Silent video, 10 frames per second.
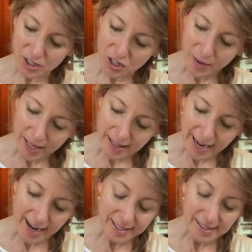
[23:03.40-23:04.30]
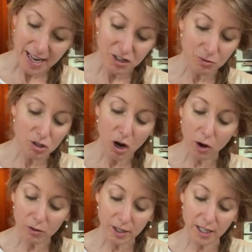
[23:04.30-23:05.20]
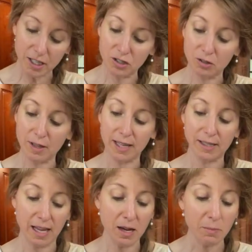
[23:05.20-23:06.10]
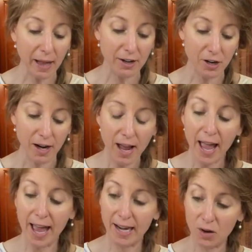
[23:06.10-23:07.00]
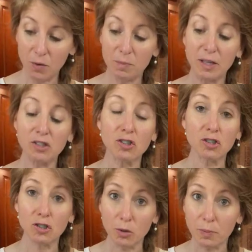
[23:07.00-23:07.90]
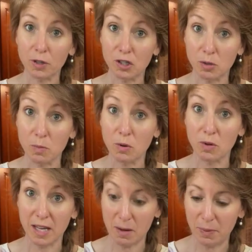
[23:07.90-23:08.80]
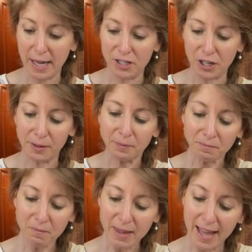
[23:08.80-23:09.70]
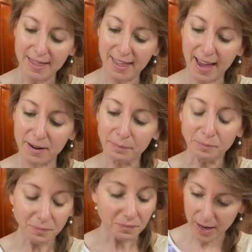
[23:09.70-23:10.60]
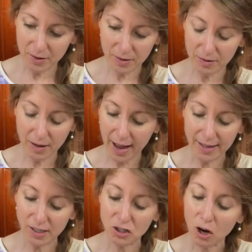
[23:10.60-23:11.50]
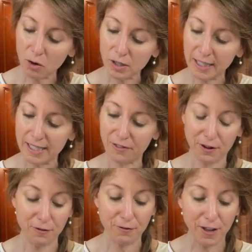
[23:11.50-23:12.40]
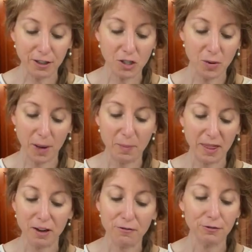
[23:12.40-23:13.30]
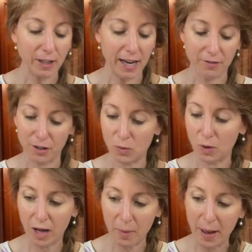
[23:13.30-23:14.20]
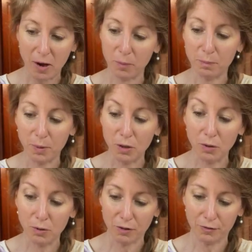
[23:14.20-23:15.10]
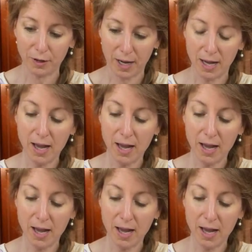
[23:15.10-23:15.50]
to it. Like I said, you totally could do this in a blender and it would be super smooth in a blender. And then it has a totally different feel to it, but the flavors will come out beautifully